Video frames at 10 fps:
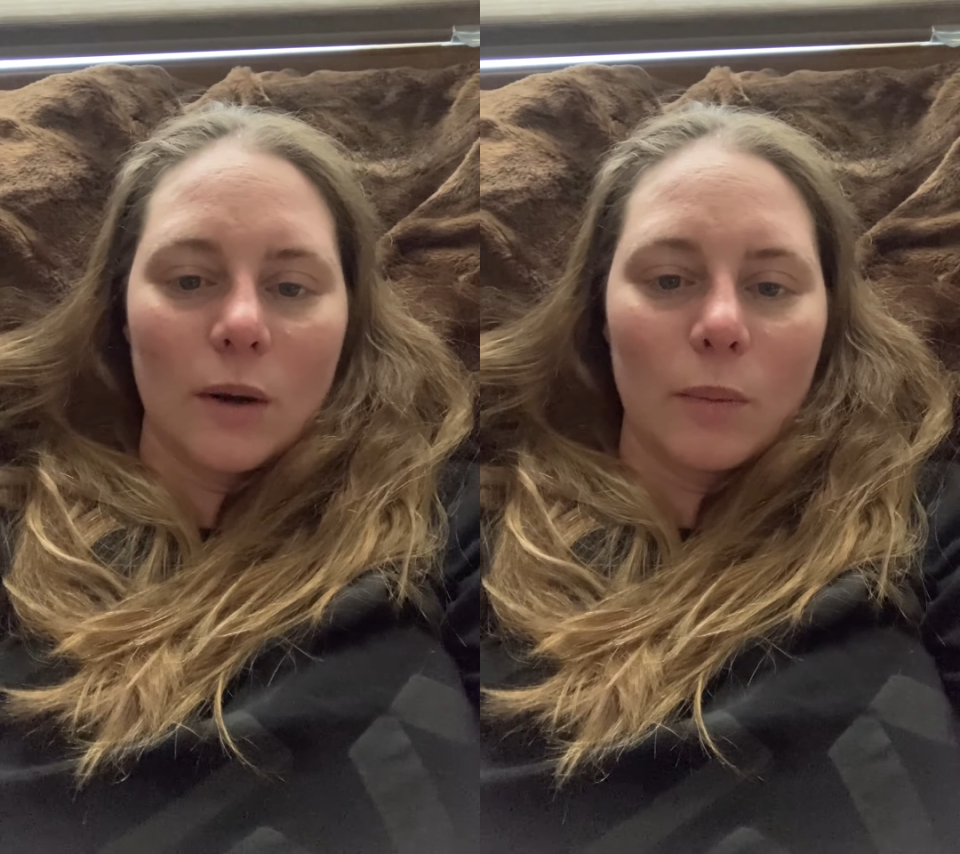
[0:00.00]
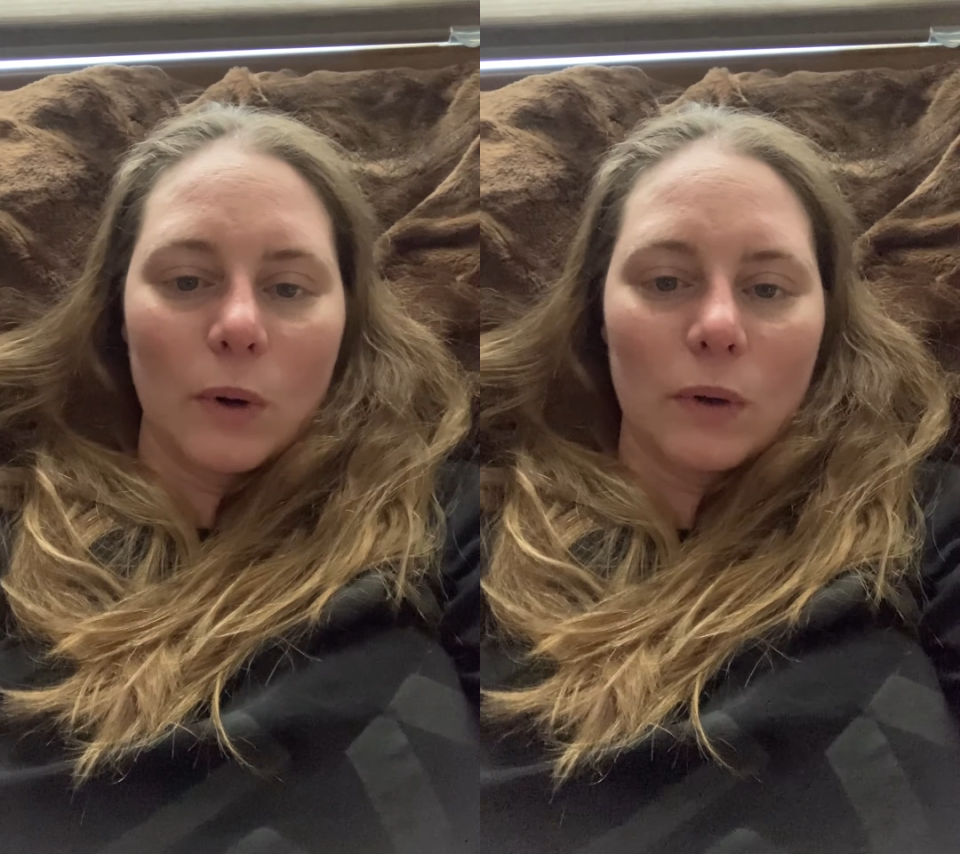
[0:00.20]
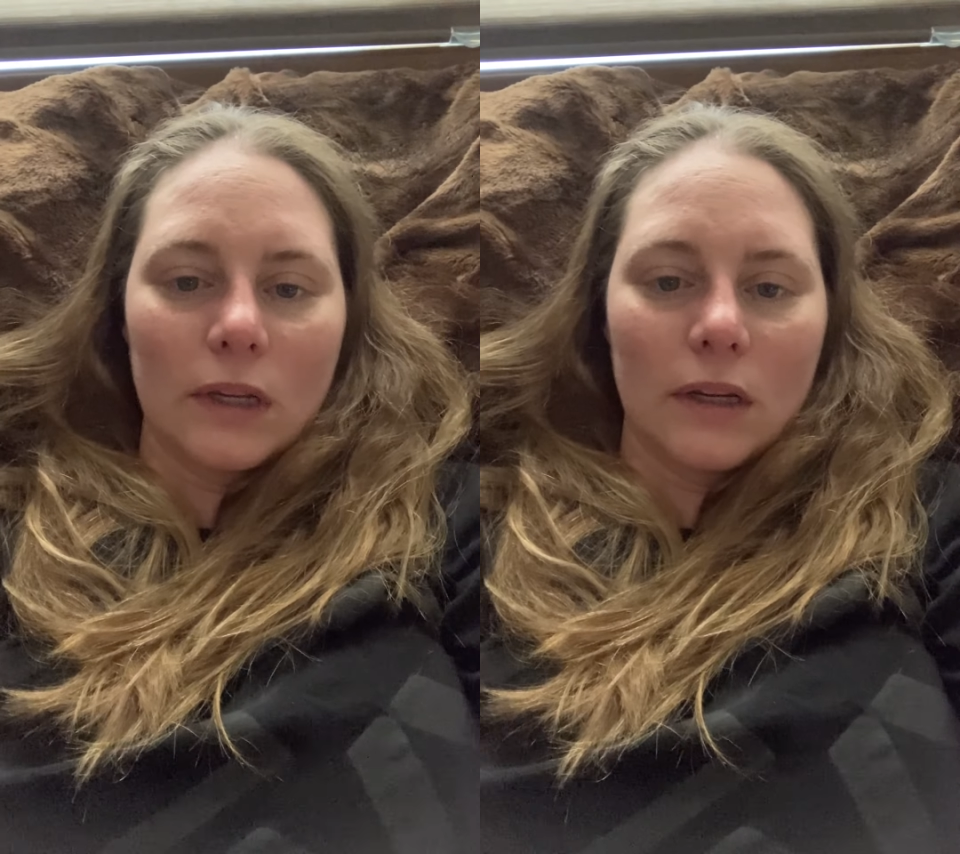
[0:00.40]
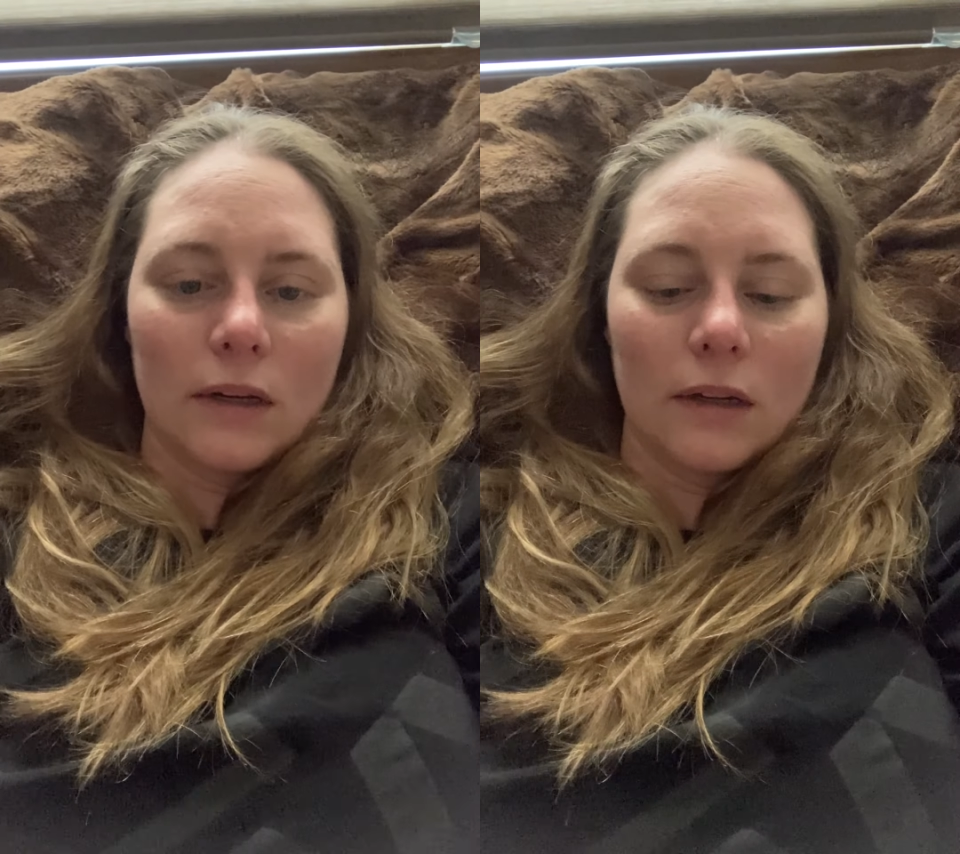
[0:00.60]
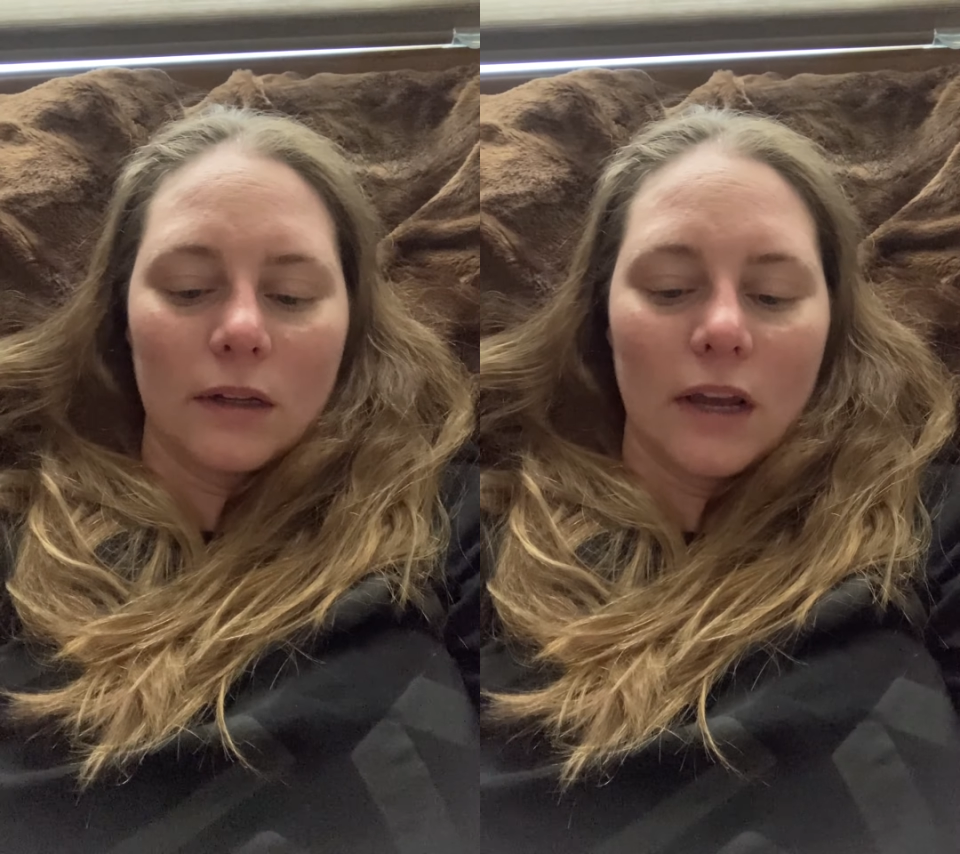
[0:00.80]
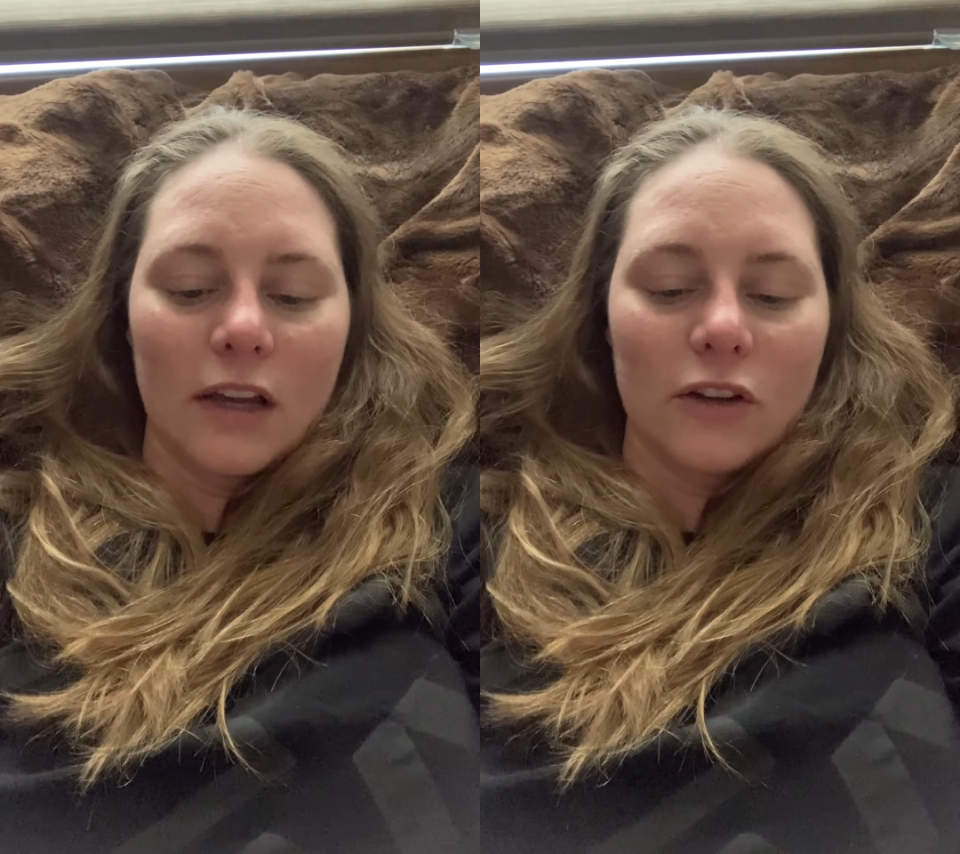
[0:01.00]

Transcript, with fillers: a broken leg,